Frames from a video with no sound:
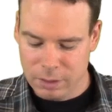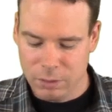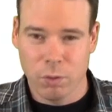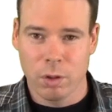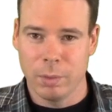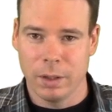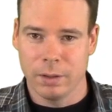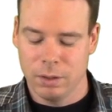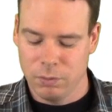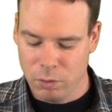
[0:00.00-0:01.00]
this formula.
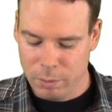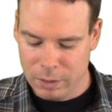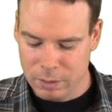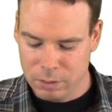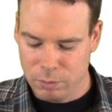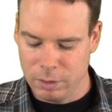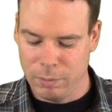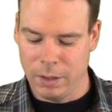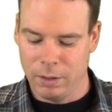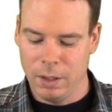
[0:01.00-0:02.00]
This formula doesn't really
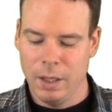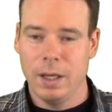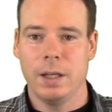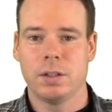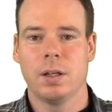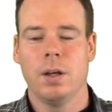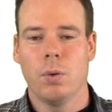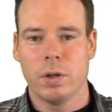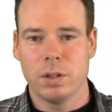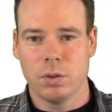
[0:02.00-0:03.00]
matter. It's
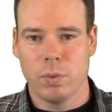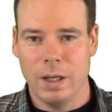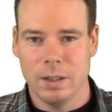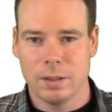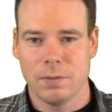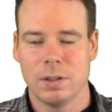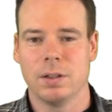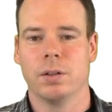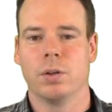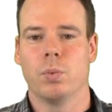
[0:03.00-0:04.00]
what is the radius of the
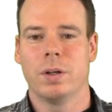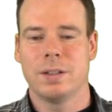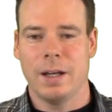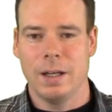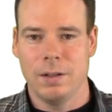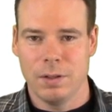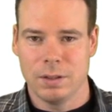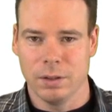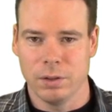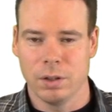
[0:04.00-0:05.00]
cylinder? What is the height of the
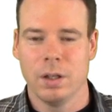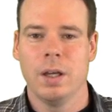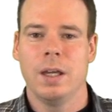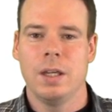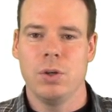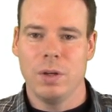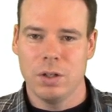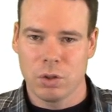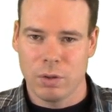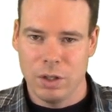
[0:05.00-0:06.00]
cylinder? You
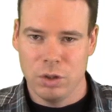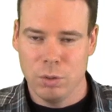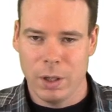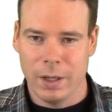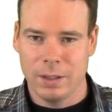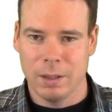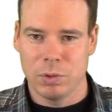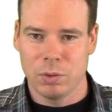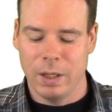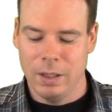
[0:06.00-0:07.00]
integrate 2 pi times
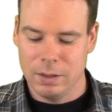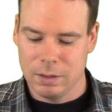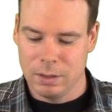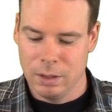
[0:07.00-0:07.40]
the radius